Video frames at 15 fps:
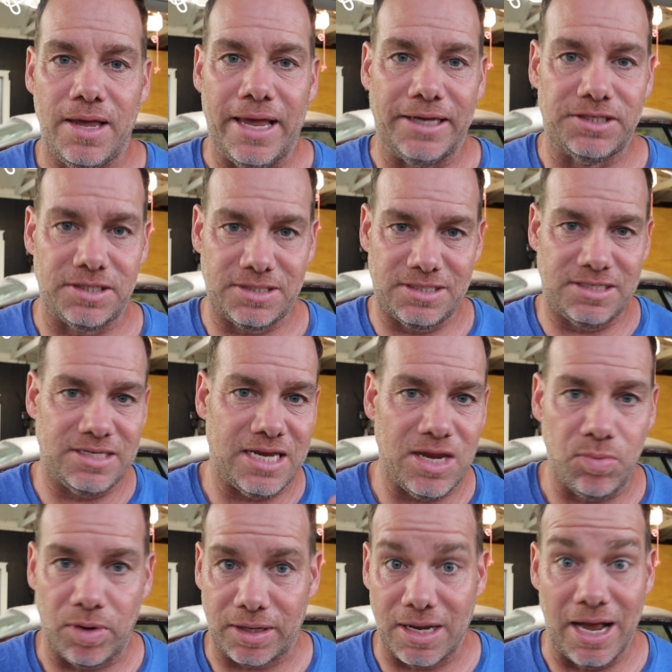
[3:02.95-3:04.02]
and just see
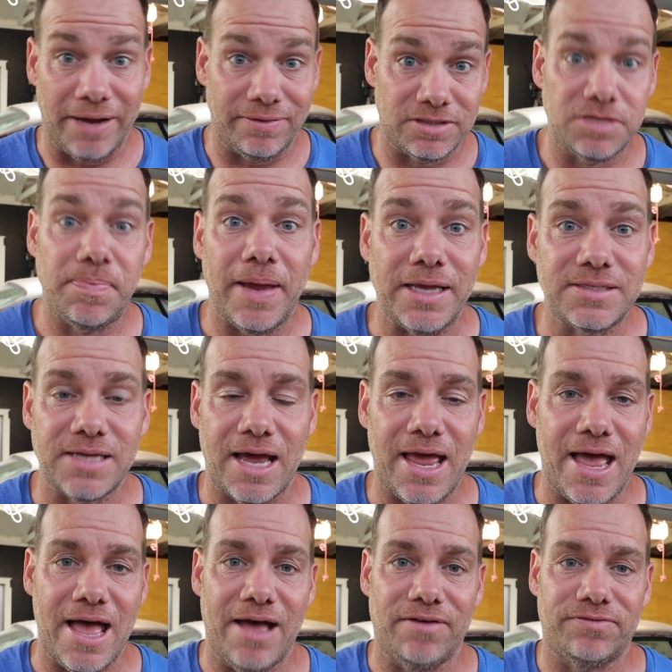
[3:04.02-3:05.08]
what kind of space I
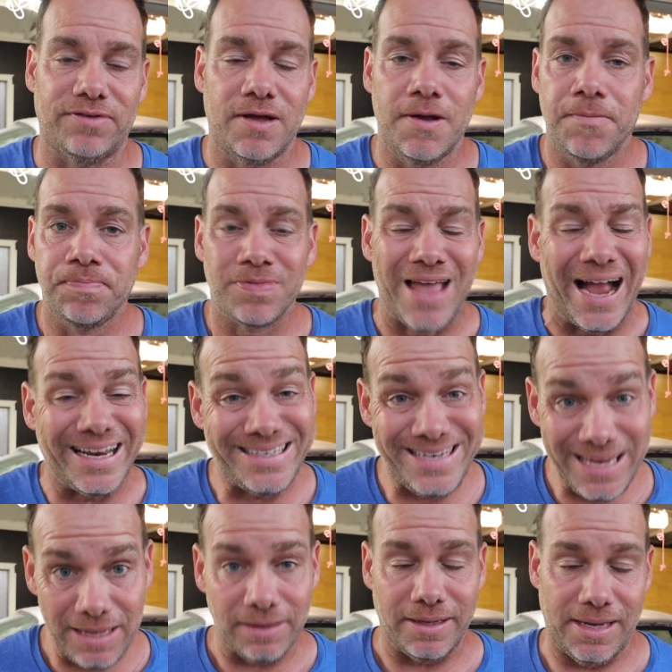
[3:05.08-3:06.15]
have.
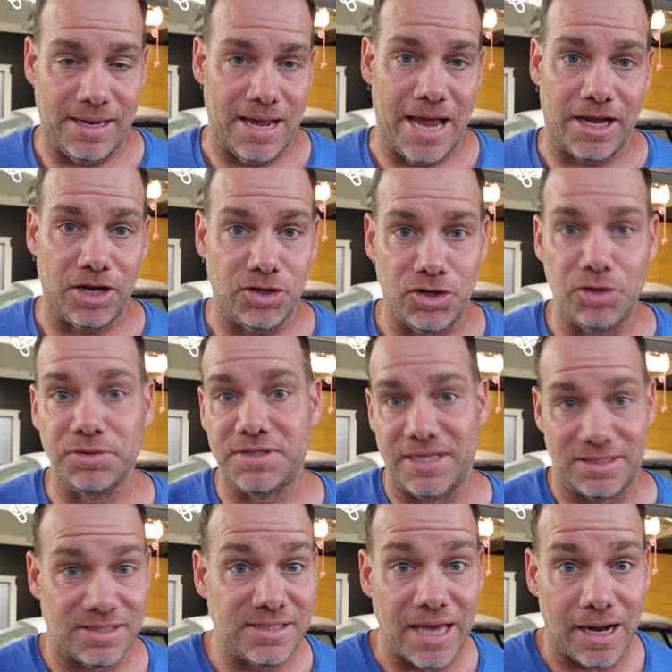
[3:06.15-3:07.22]
Ideally, I could use
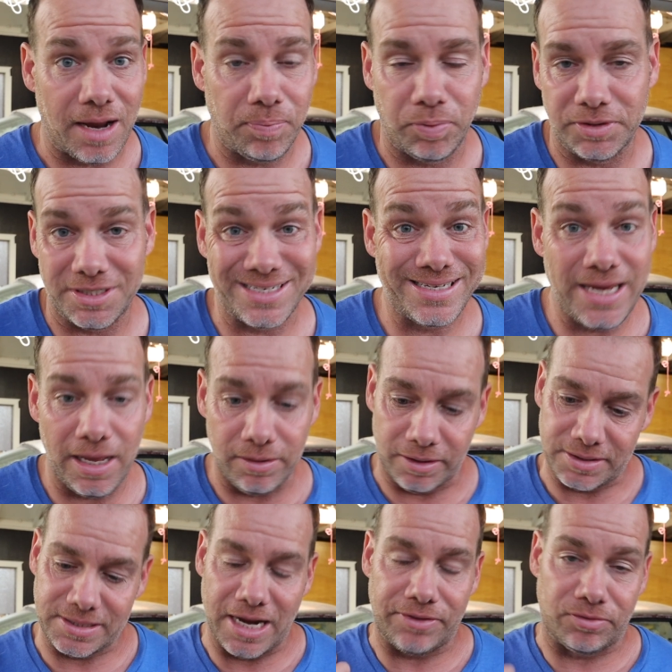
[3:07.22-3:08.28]
this setup, which is killer.
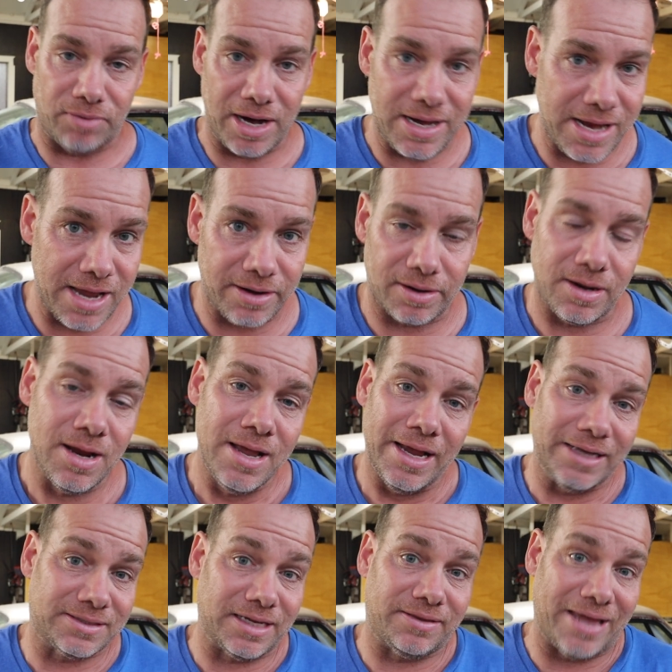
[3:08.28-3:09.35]
It's got the radiator,
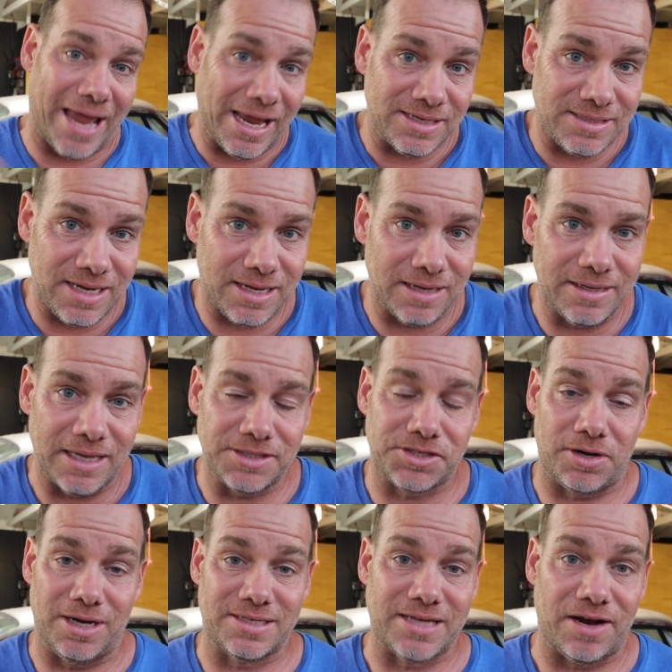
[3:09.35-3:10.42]
it's got the AC condenser,
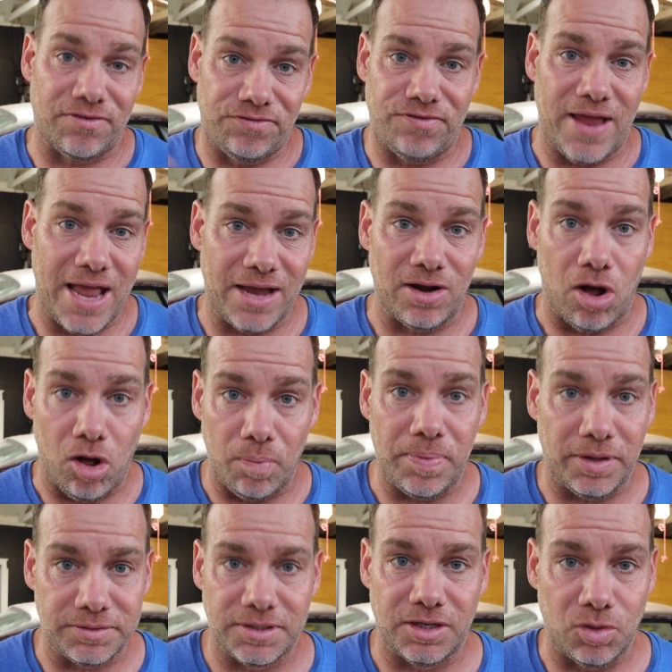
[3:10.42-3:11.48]
and it's got a fan all
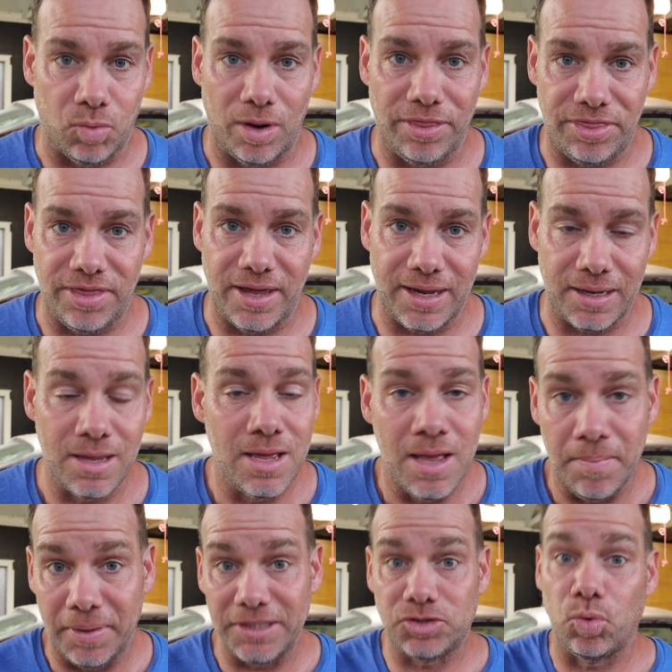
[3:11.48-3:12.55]
built into one thing,
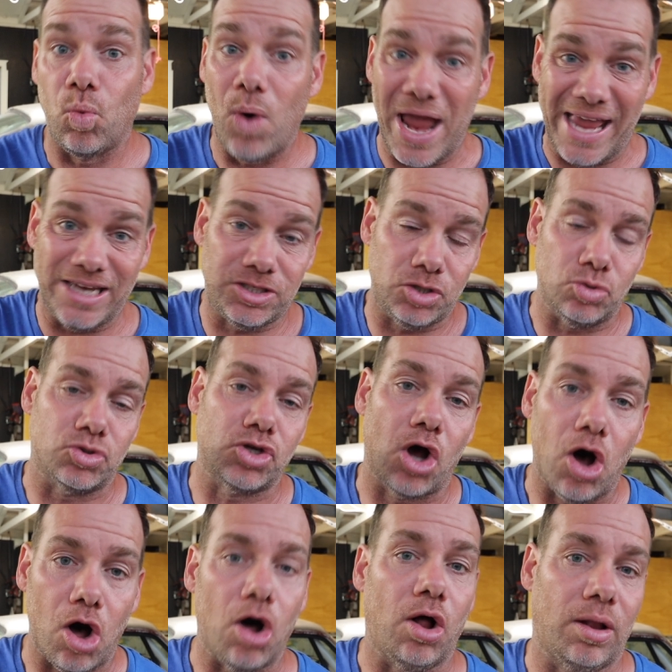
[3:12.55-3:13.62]
but it's way too
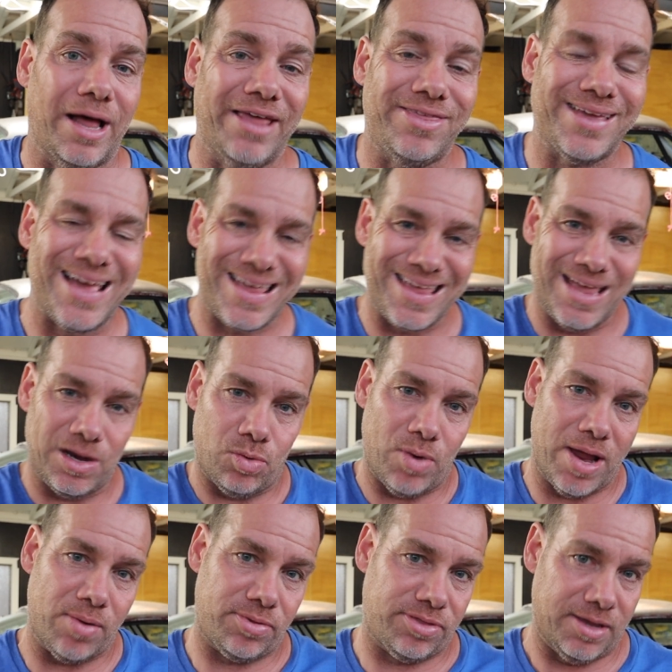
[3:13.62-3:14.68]
tall. I think I can get
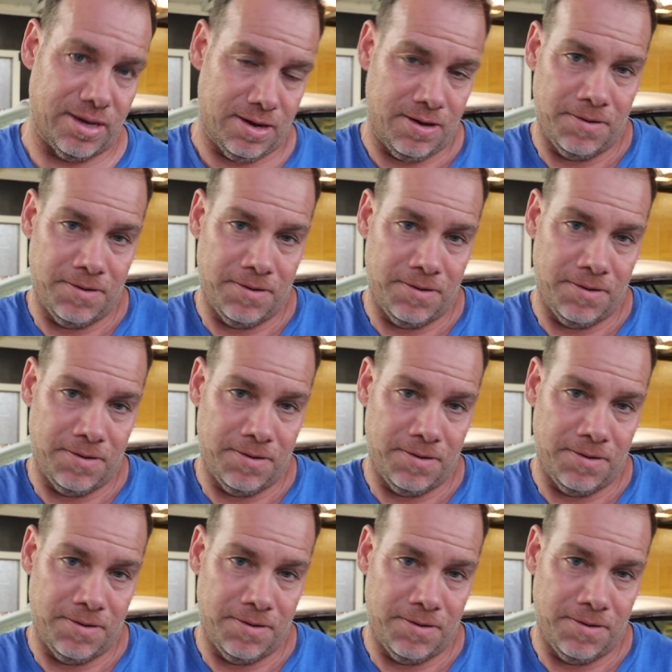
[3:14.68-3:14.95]
away with it